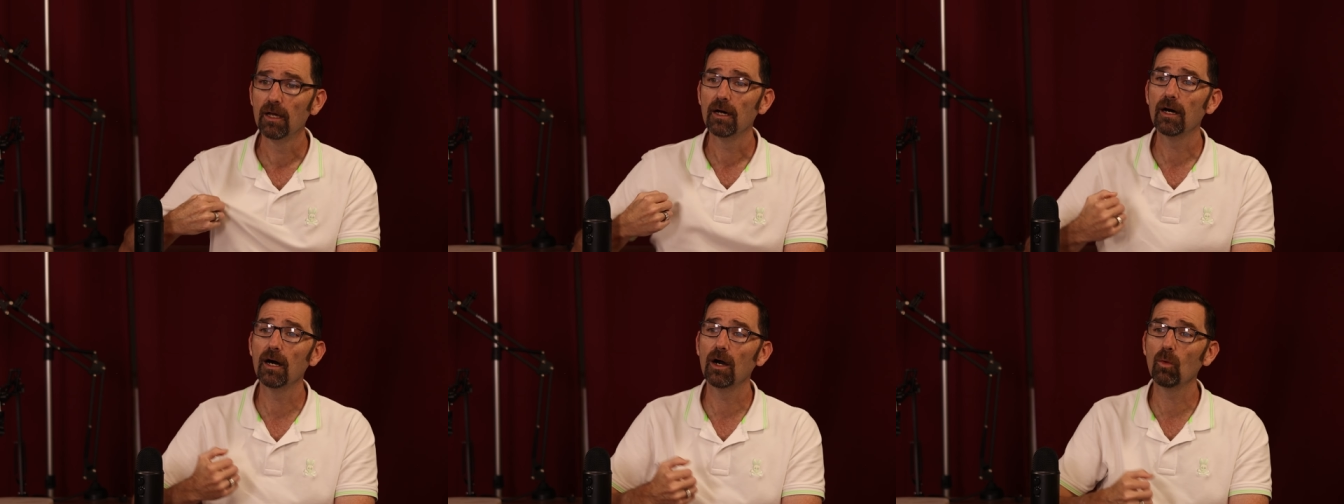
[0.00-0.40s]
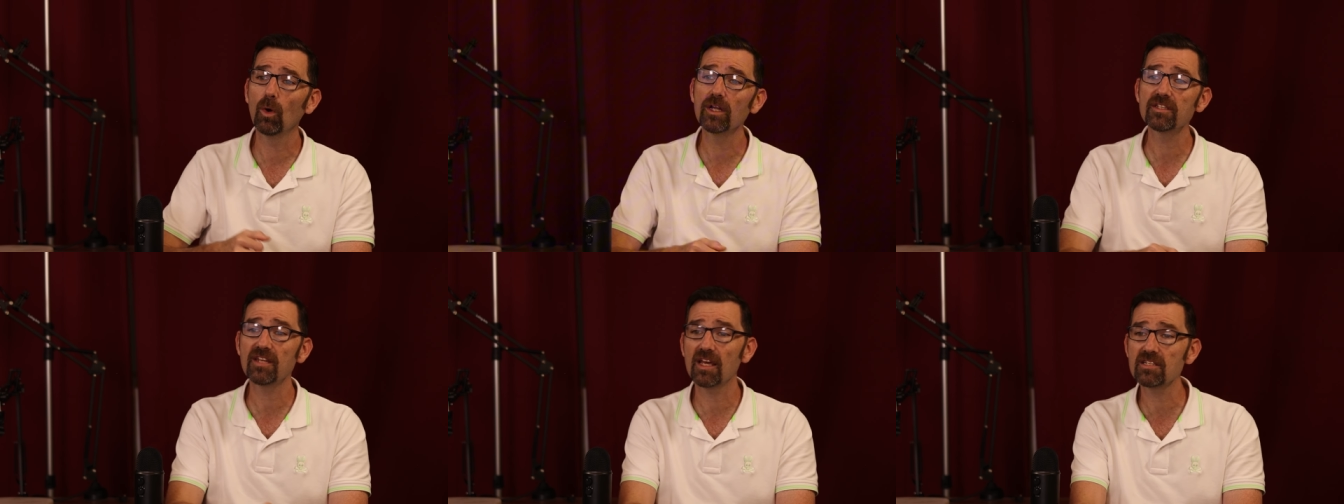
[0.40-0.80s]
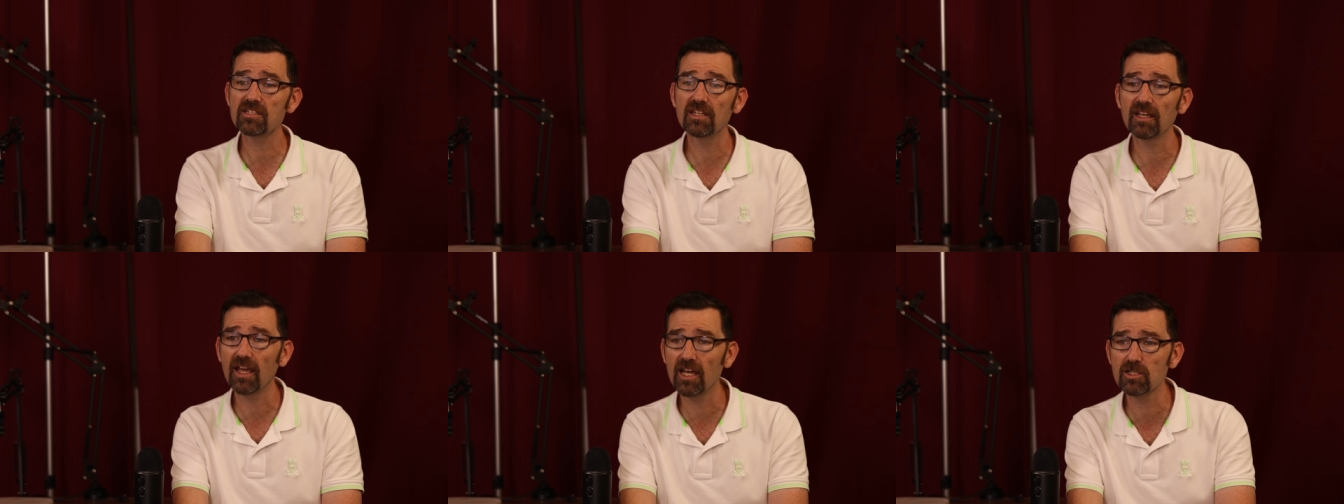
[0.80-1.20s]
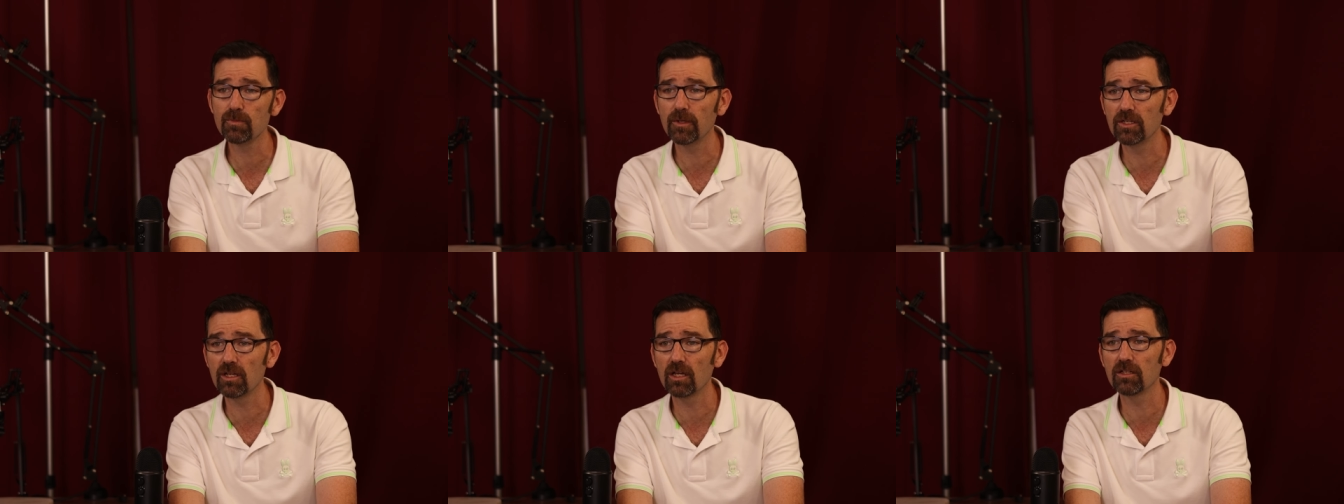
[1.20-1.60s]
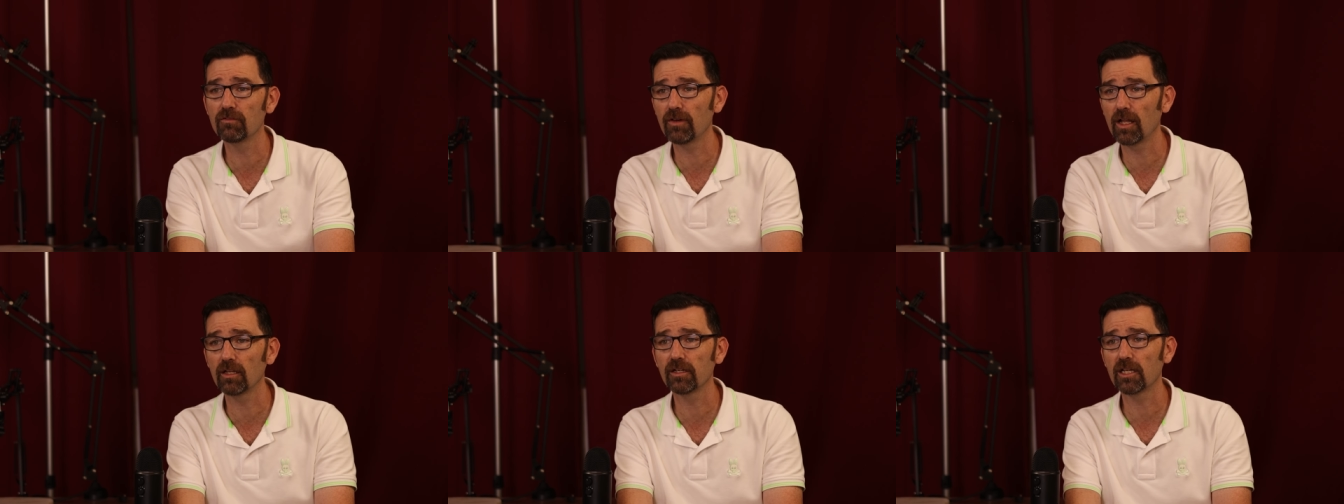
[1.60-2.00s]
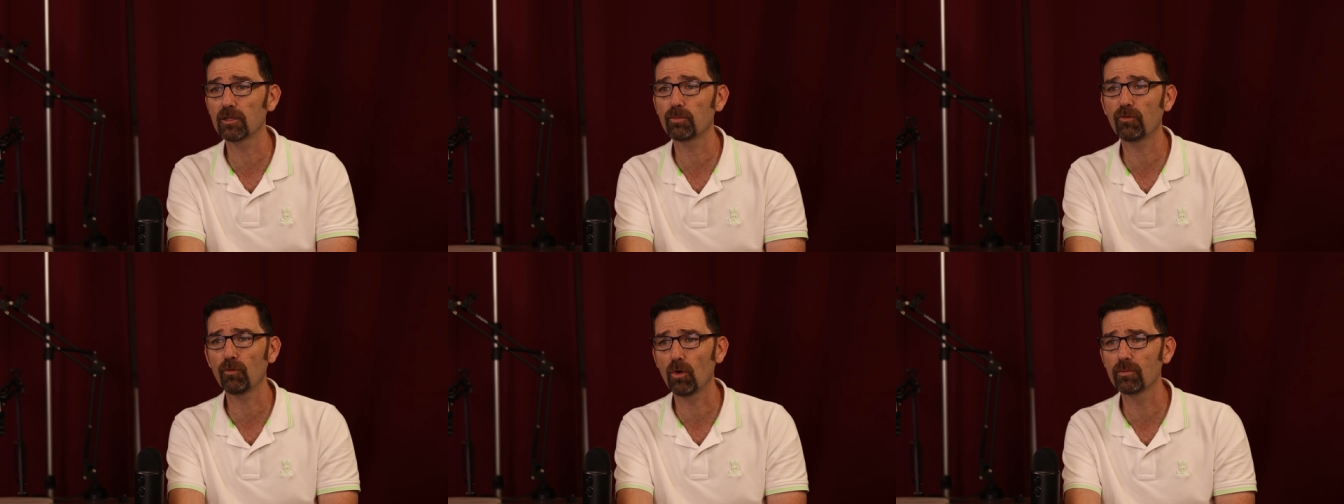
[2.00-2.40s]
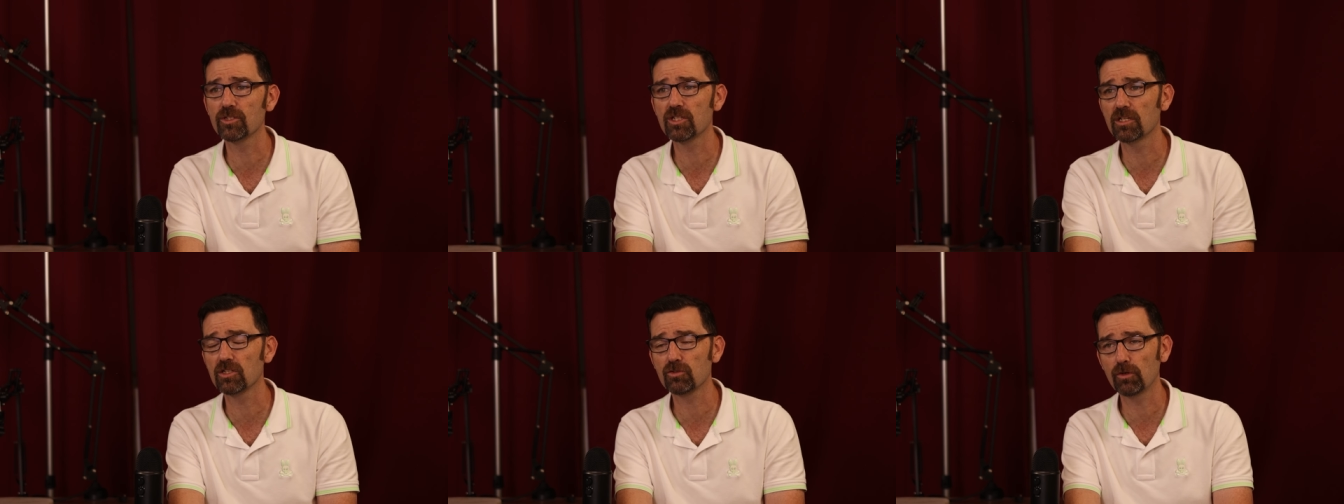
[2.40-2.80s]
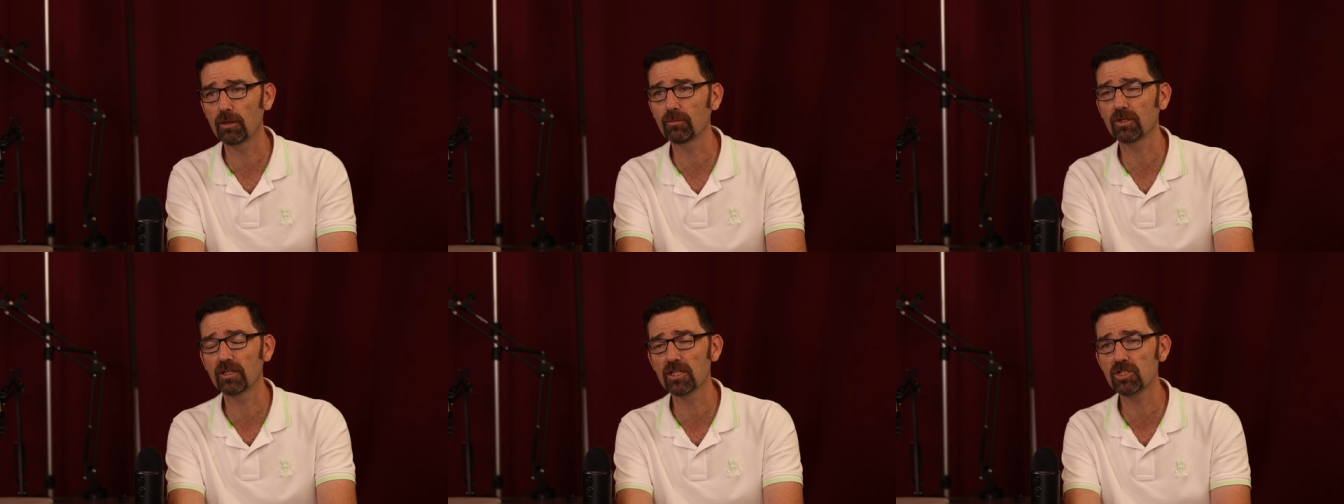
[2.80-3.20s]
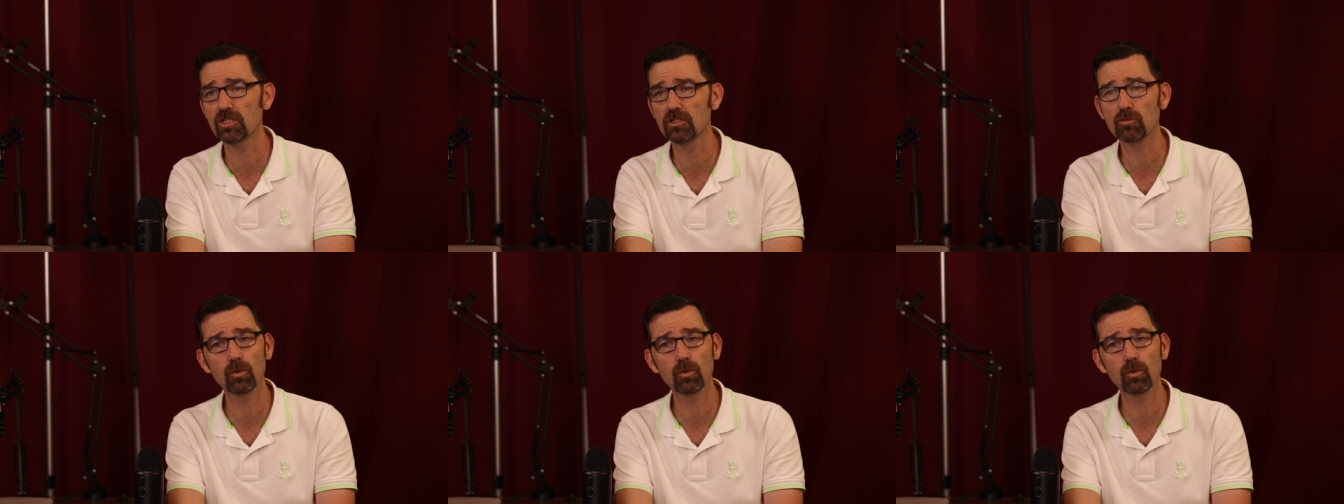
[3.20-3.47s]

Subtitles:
What testing has been done to validate the performance in extreme conditions?